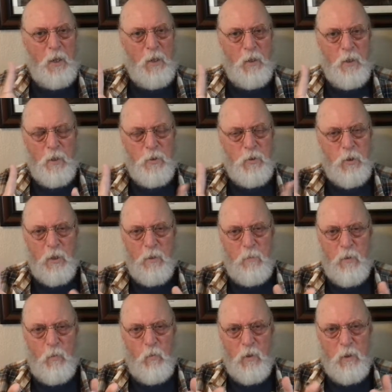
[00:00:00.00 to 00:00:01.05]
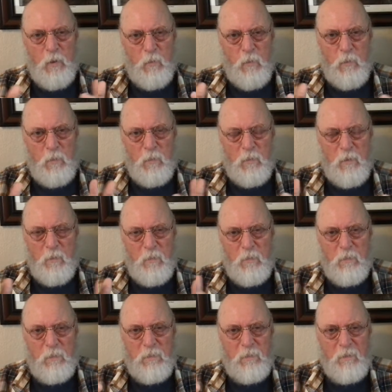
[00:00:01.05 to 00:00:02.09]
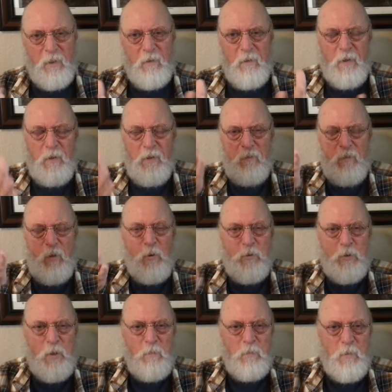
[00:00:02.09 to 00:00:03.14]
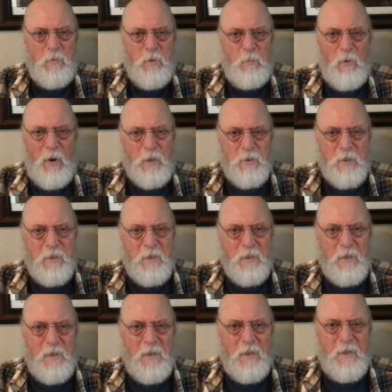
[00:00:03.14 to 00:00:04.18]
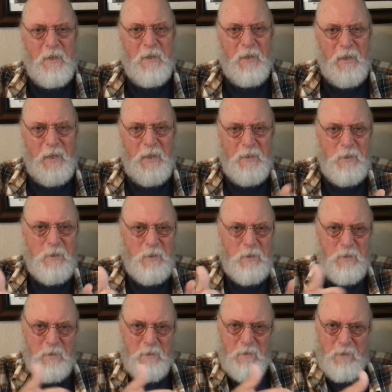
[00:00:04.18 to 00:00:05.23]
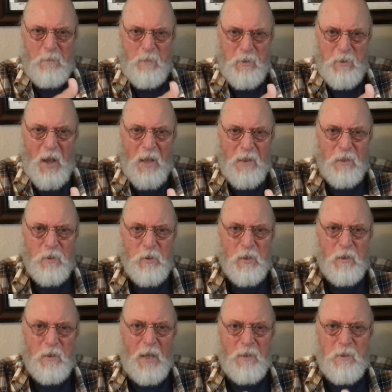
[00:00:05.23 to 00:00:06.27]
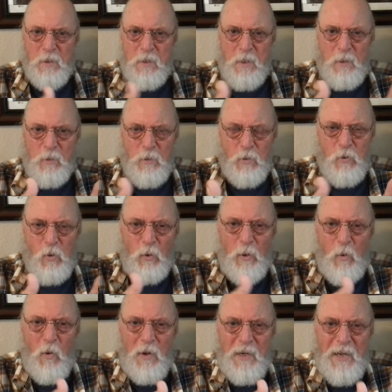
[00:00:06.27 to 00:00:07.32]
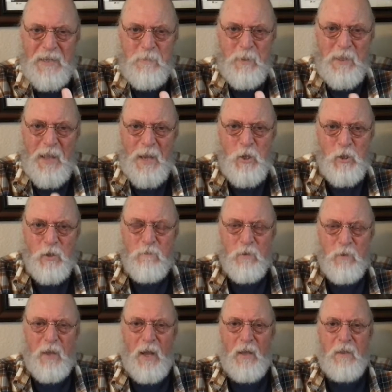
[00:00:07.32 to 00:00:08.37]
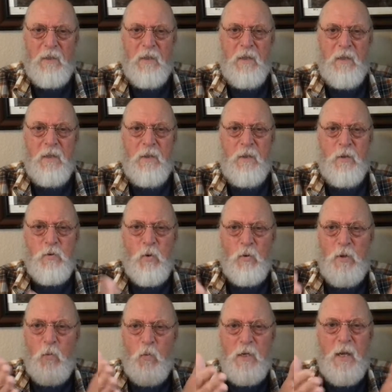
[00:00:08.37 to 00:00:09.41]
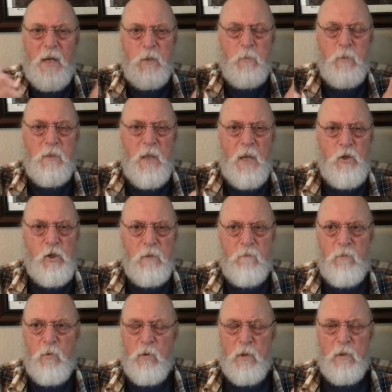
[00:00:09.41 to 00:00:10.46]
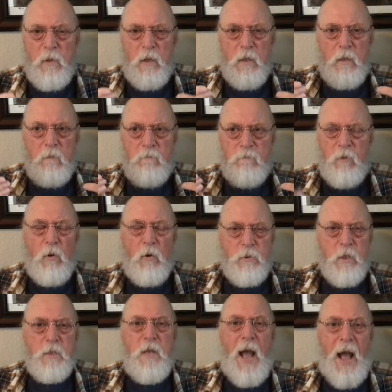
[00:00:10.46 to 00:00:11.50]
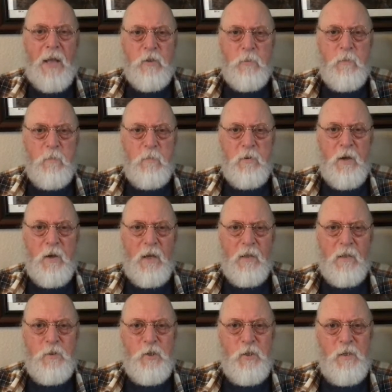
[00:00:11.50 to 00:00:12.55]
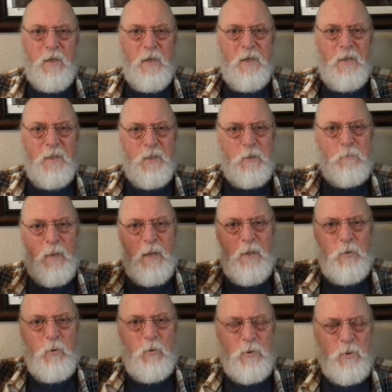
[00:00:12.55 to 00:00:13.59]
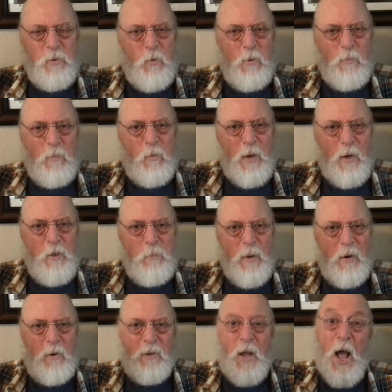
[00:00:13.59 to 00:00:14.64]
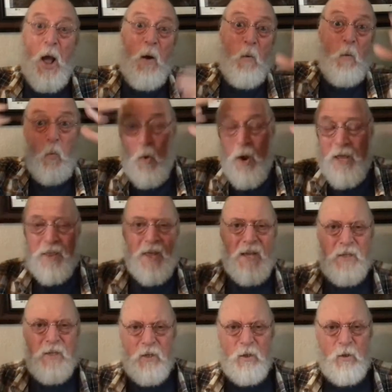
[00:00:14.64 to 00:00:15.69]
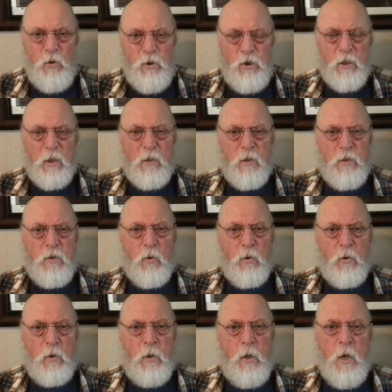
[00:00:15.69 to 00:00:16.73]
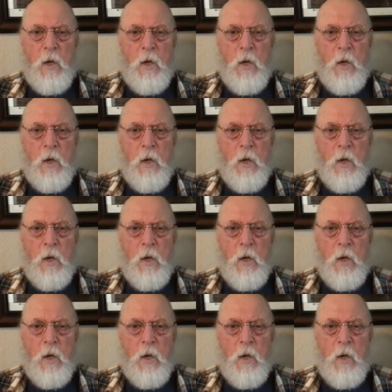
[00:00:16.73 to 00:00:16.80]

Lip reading: It's going to be one or, if those symptoms are present, it's the pathology. There's only one explanation for that. There's only one explanation for a false attachment pathology displayed toward a normal range parent with a delusional disorder,